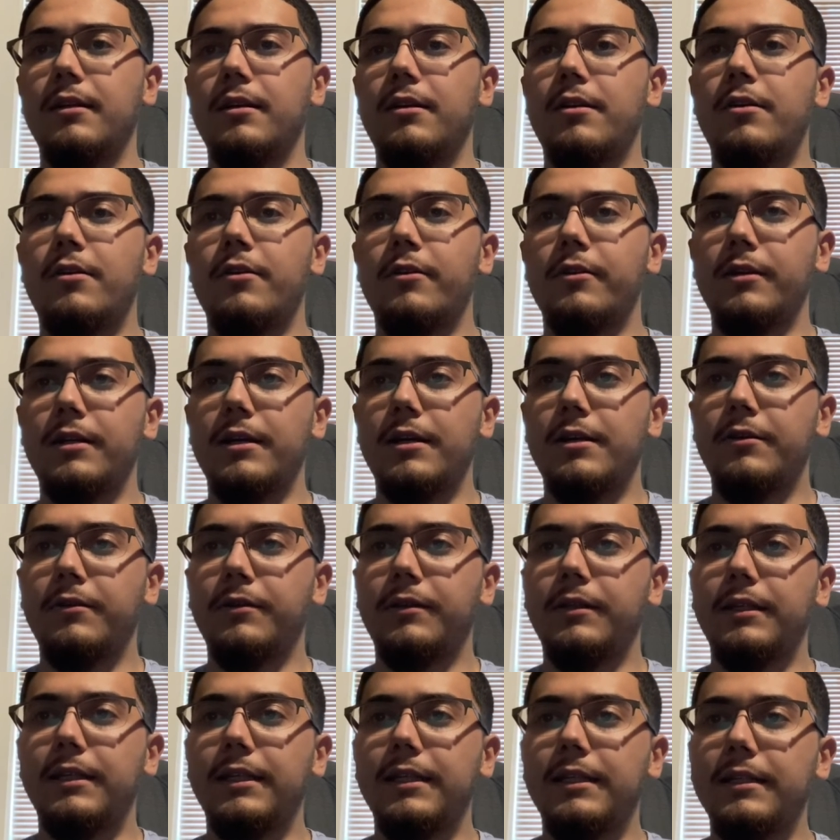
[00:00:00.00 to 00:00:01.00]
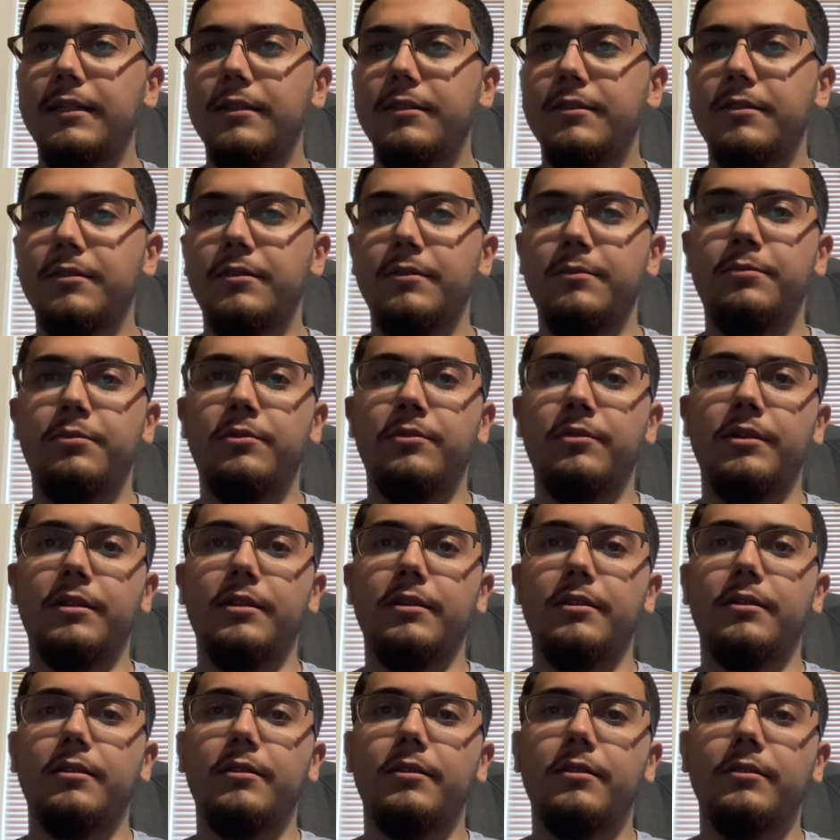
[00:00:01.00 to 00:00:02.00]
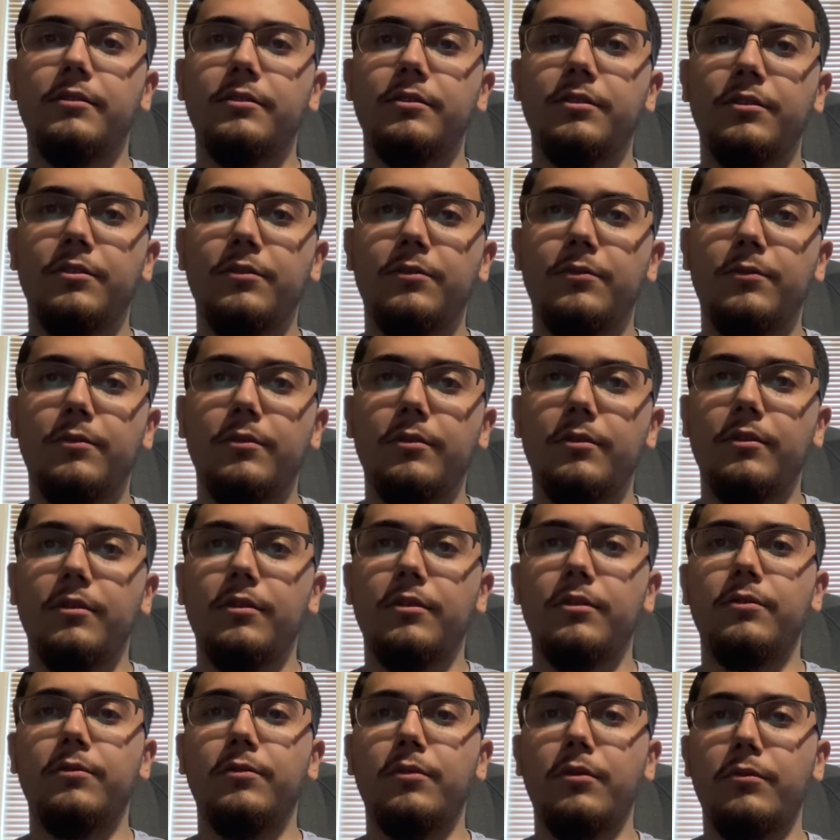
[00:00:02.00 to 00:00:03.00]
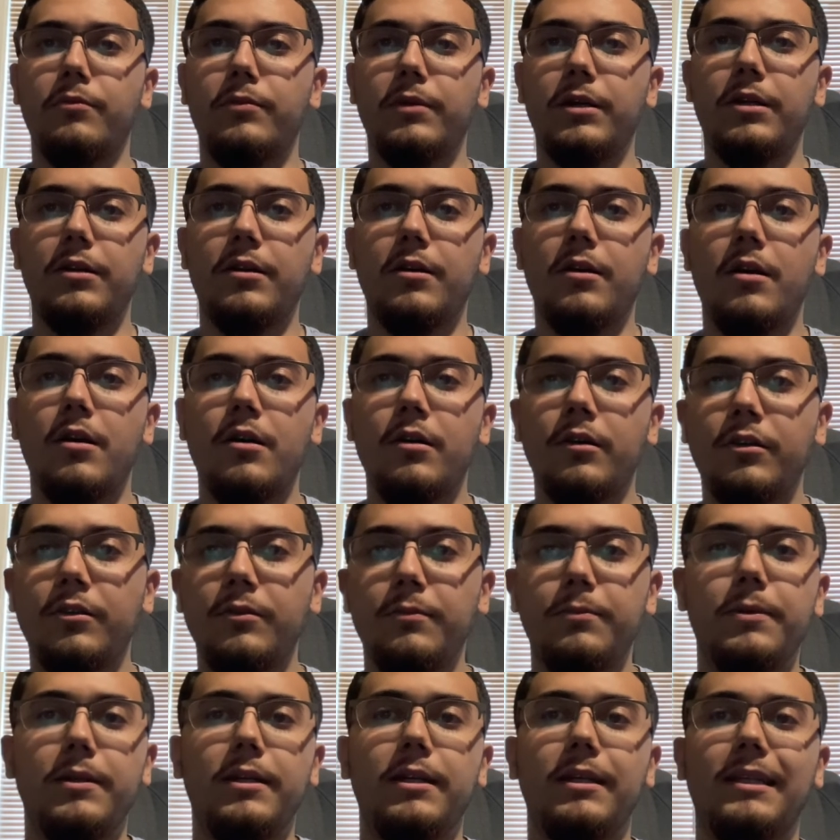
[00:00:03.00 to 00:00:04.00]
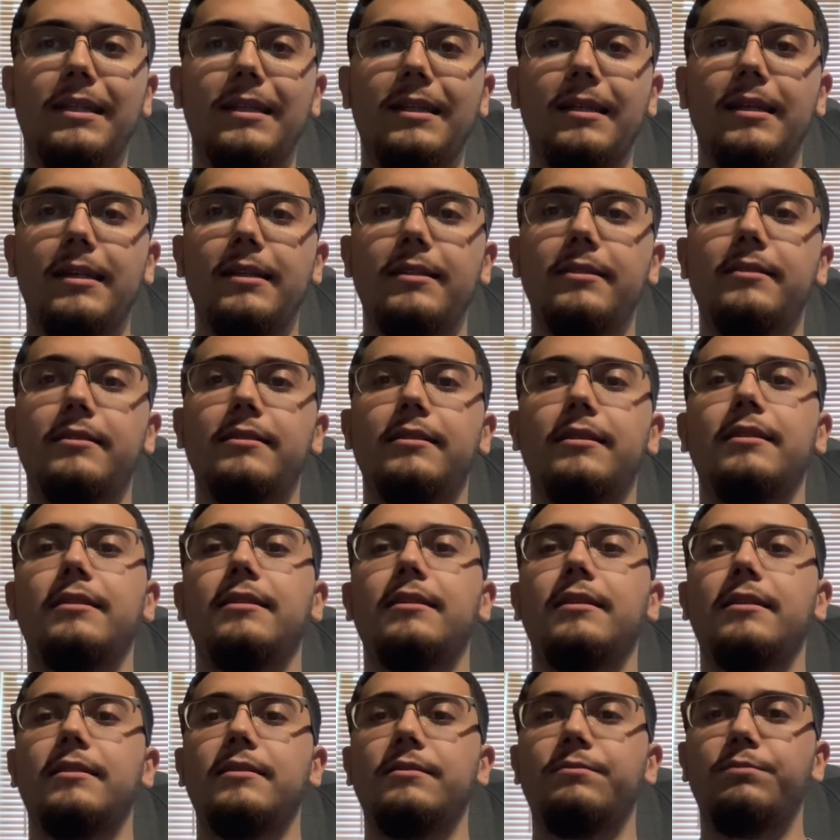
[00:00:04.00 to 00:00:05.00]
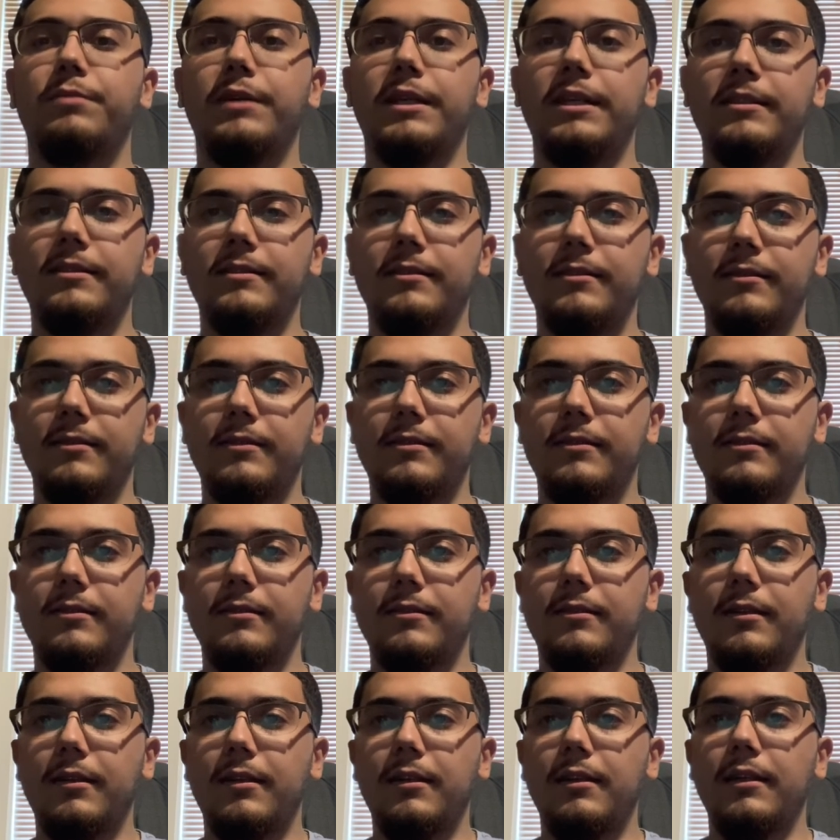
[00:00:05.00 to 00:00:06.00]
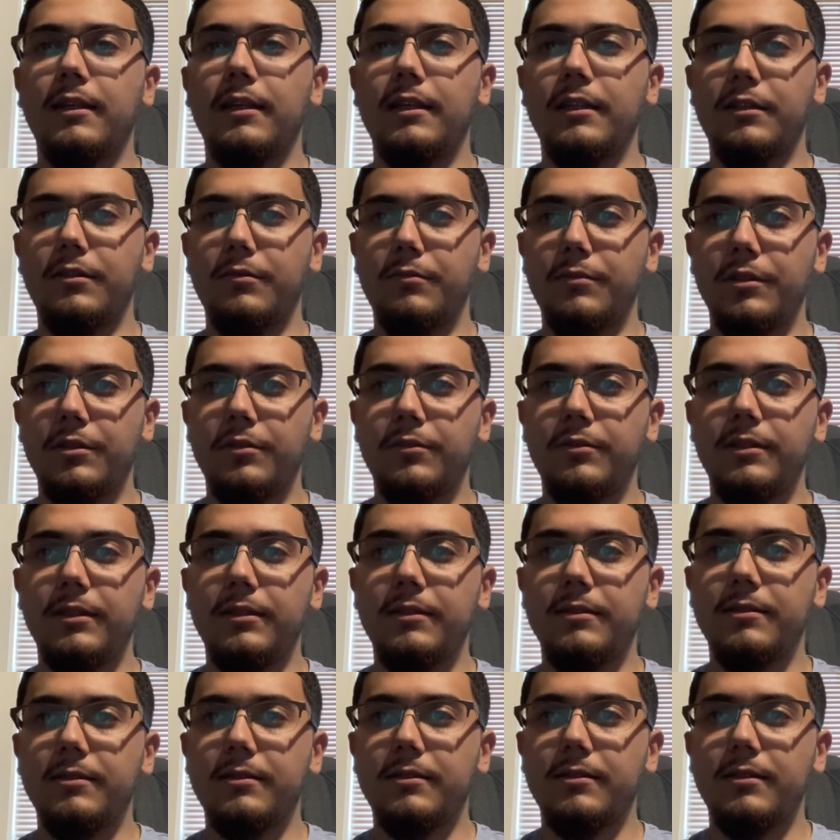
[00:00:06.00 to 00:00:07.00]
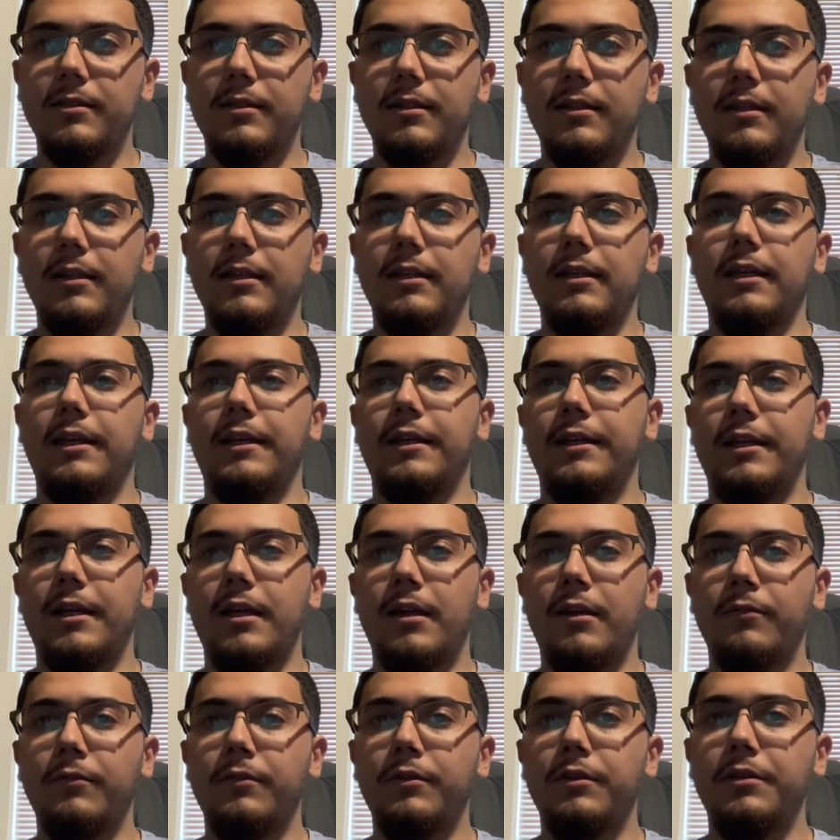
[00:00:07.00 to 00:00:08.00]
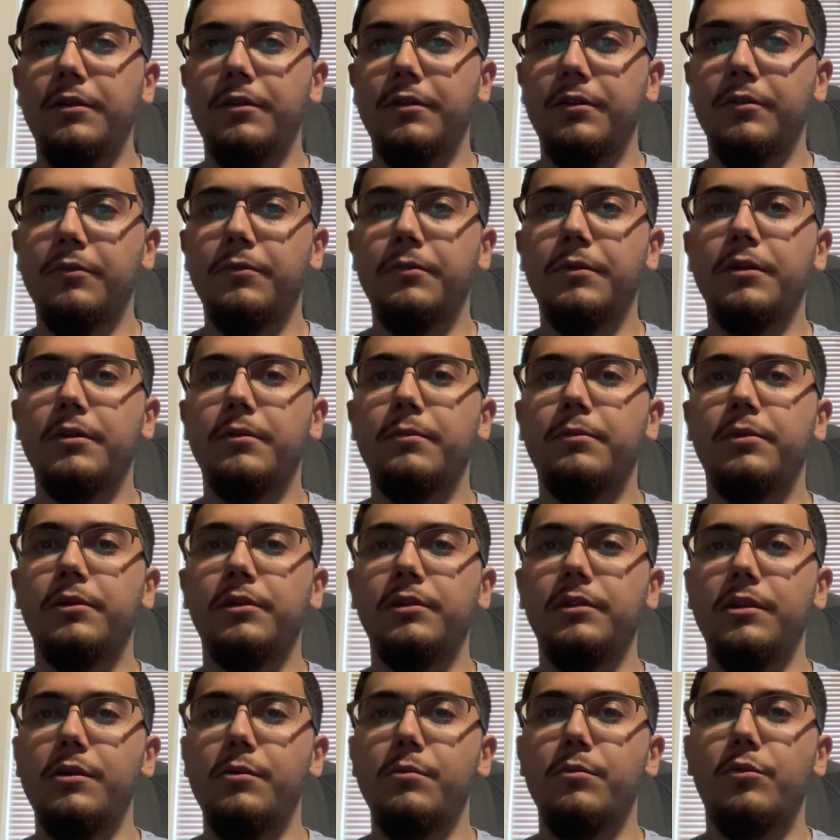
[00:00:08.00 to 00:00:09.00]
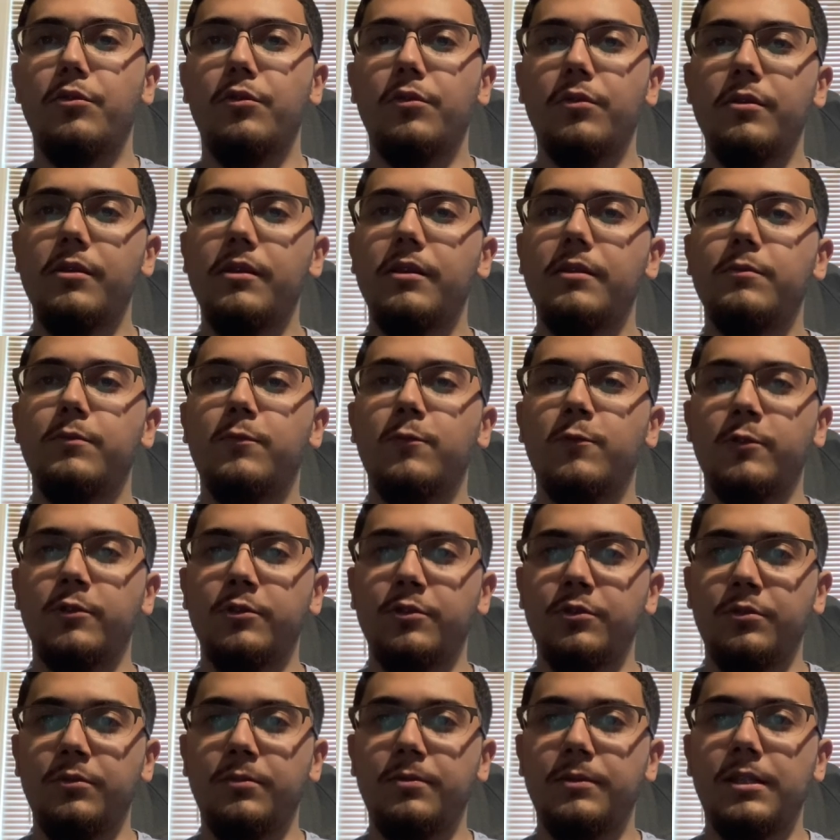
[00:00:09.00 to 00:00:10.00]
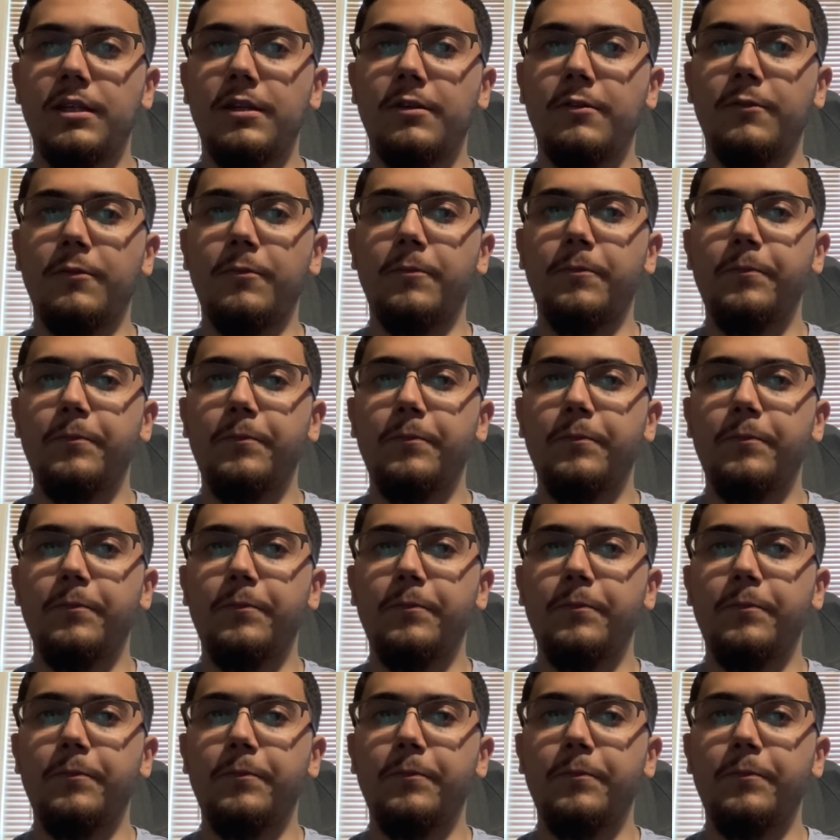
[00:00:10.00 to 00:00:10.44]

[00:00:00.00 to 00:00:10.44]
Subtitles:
are now getting to the point to the war of where we are occupying less and less bases in the Middle East, and every year we are pulling more and more troops out.